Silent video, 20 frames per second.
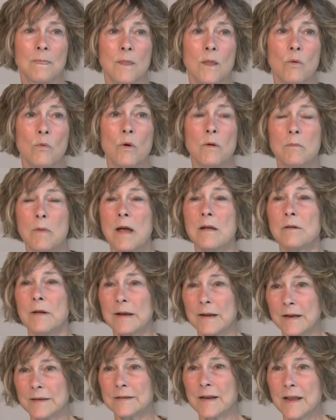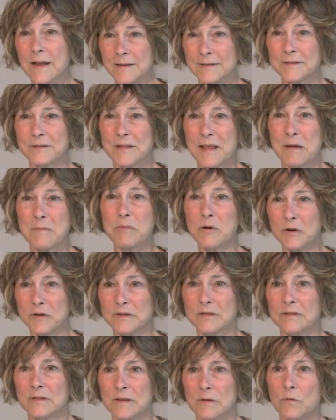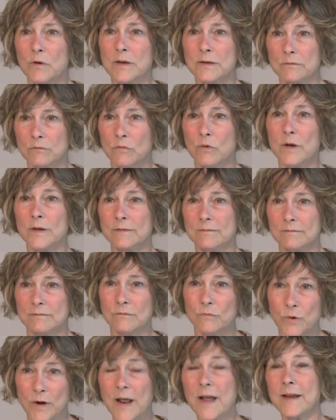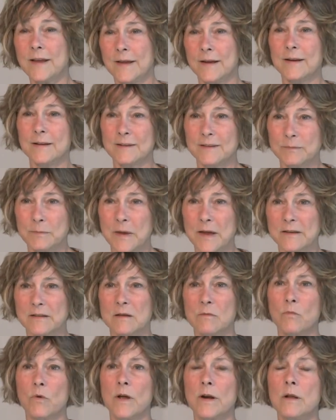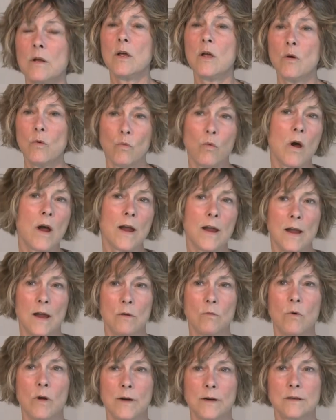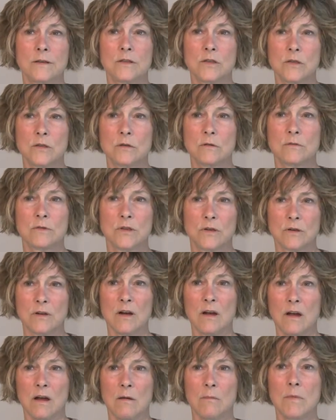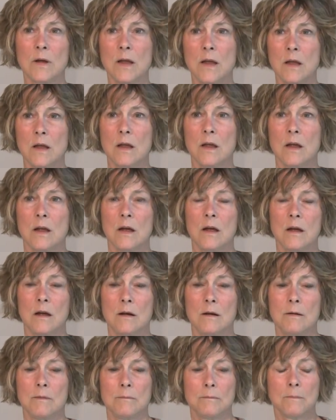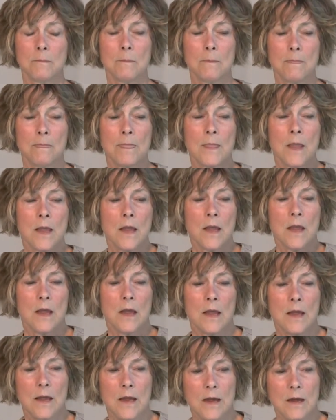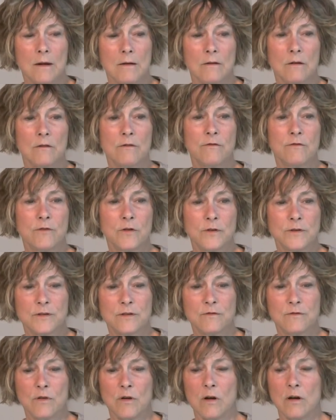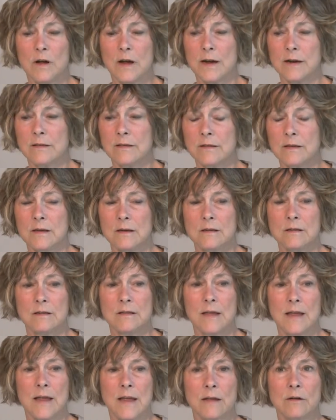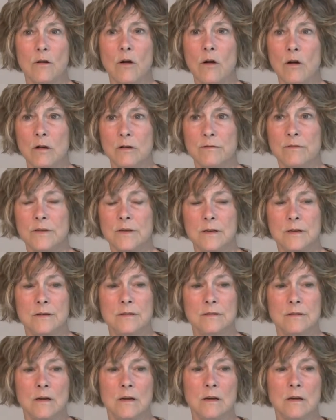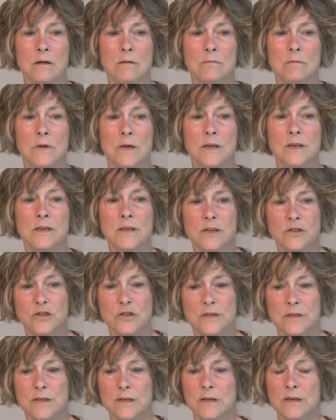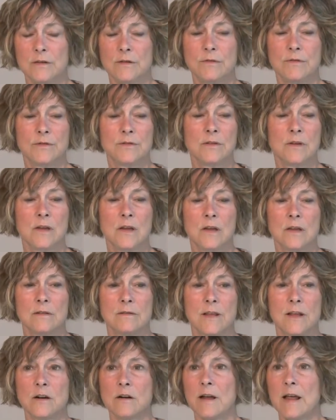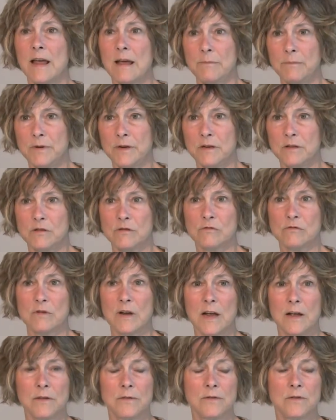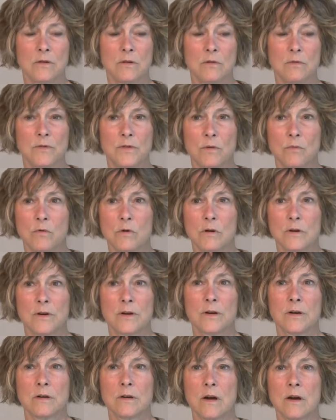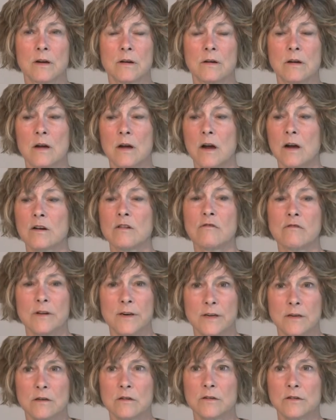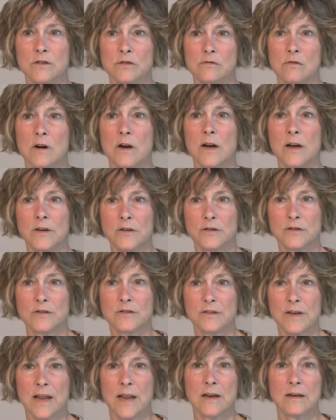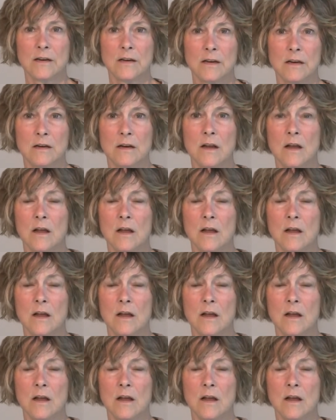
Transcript: Well, I would like to answer that personally. What what what I can expect and what why I wanted to to come. Um, and first of all, I think that all of these um, initiatives that are happening throughout the, the world are, are, are critical to our understanding